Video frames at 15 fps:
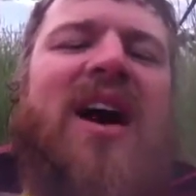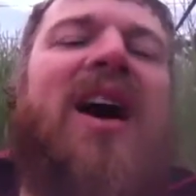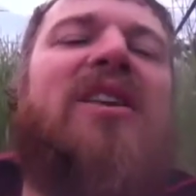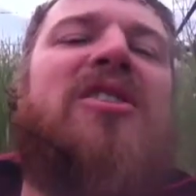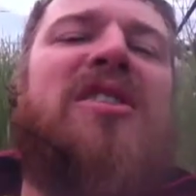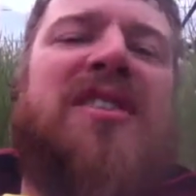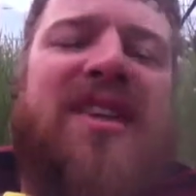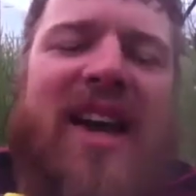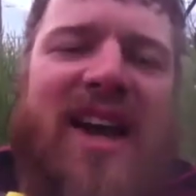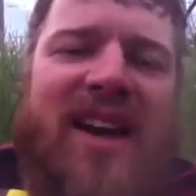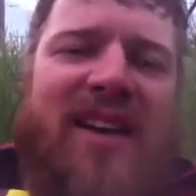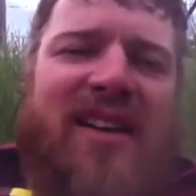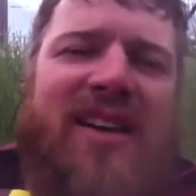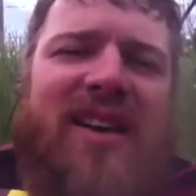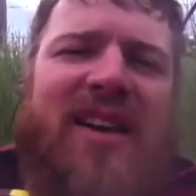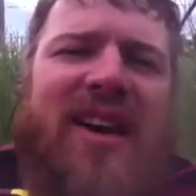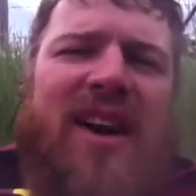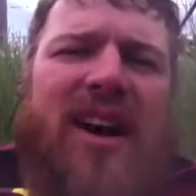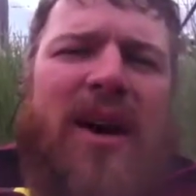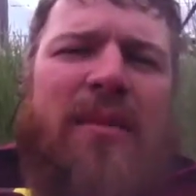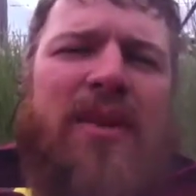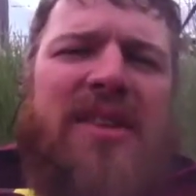understand
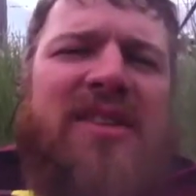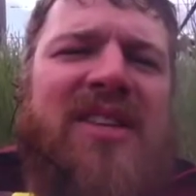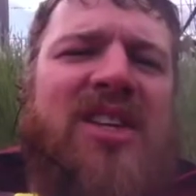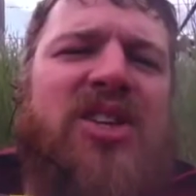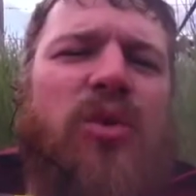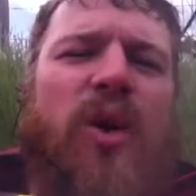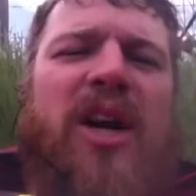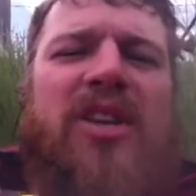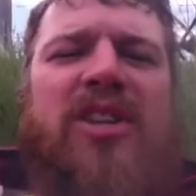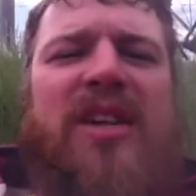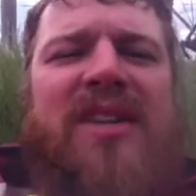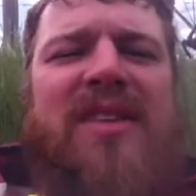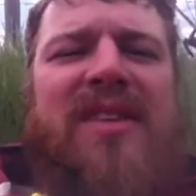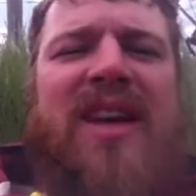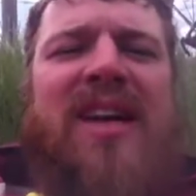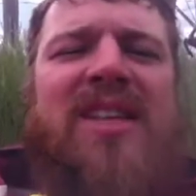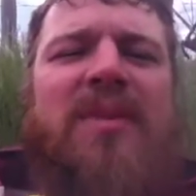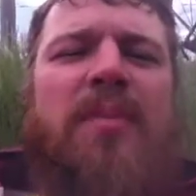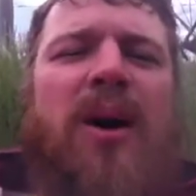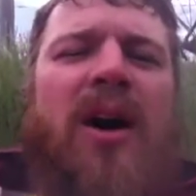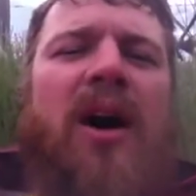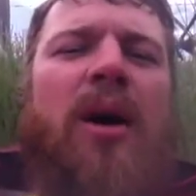the situation in
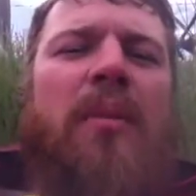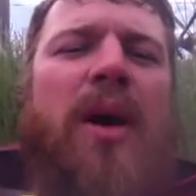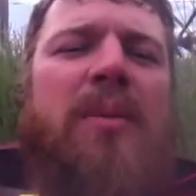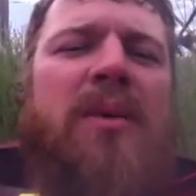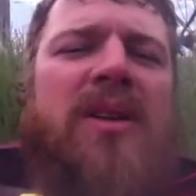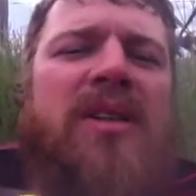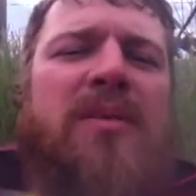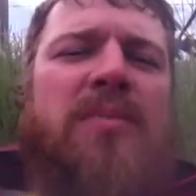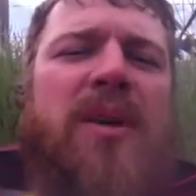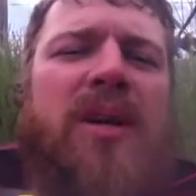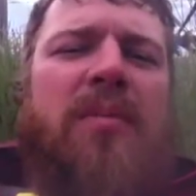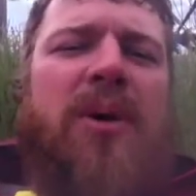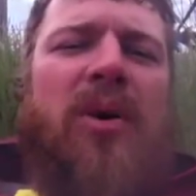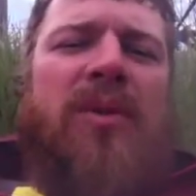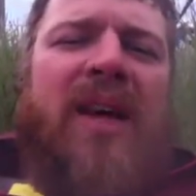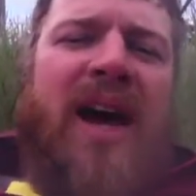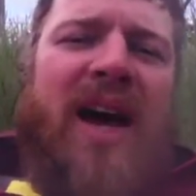Zanzibar. I'll maybe speak about